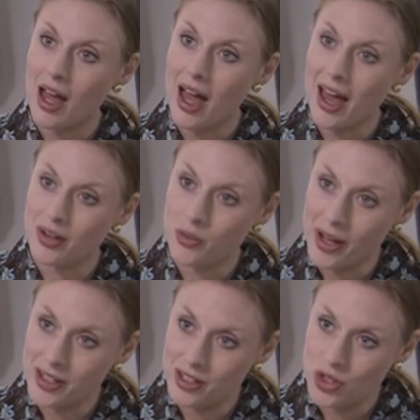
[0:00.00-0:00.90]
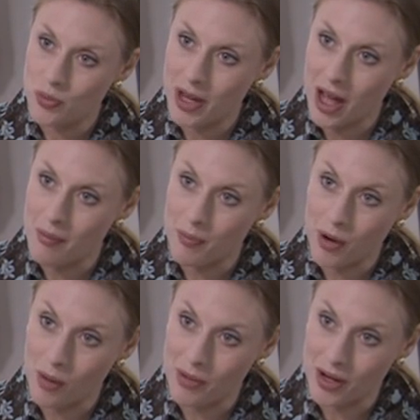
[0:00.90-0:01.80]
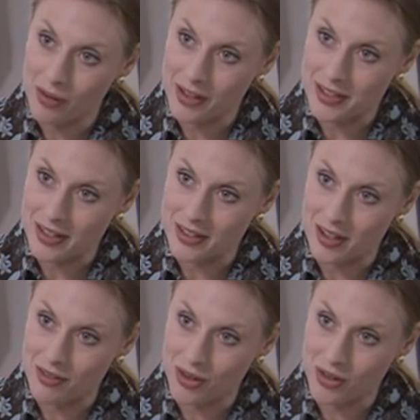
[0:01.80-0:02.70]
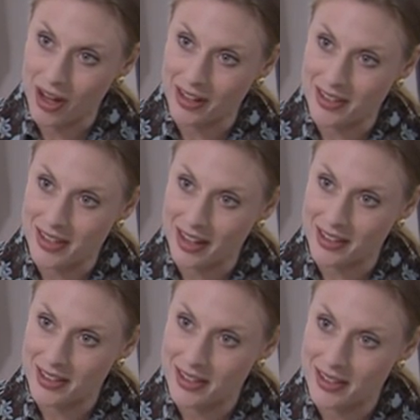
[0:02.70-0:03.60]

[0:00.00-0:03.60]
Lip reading: And when did you become a permanent resident of the United States?